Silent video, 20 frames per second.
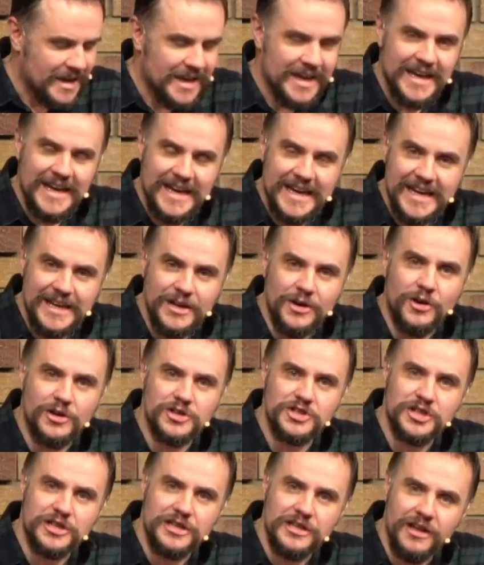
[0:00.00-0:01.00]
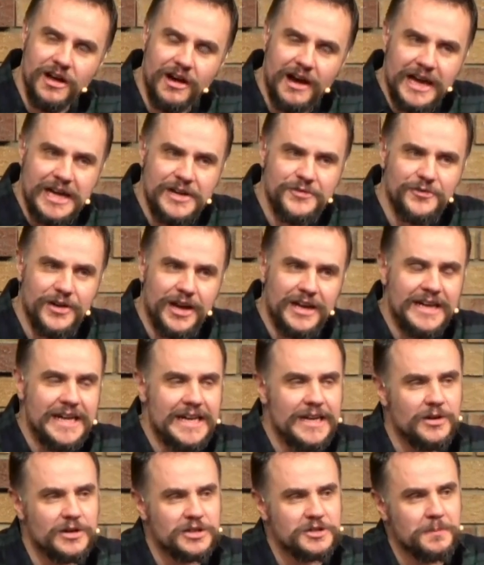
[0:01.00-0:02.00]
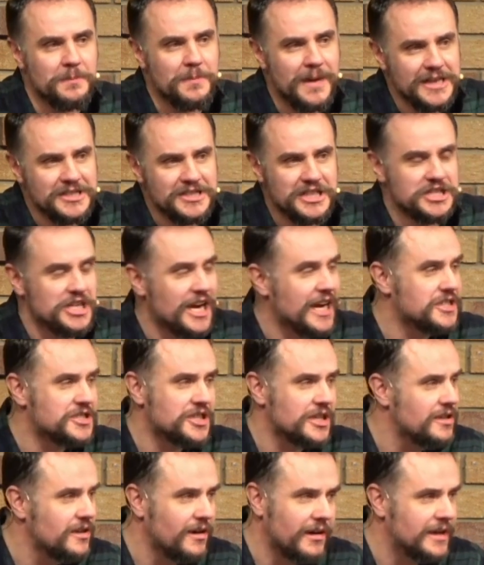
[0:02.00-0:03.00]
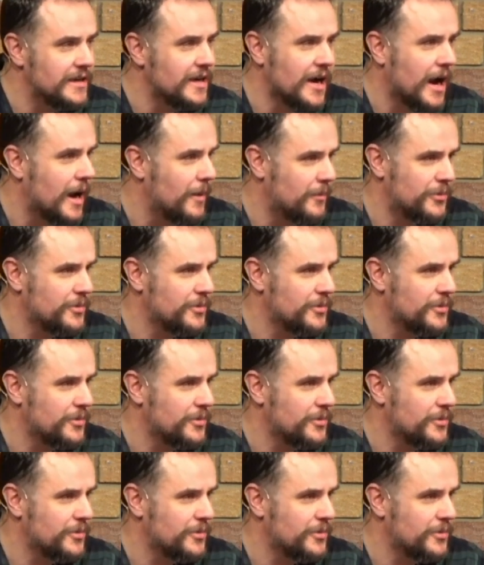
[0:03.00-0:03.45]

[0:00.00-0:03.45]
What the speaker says: Enoch's life and Enoch's message had to line up.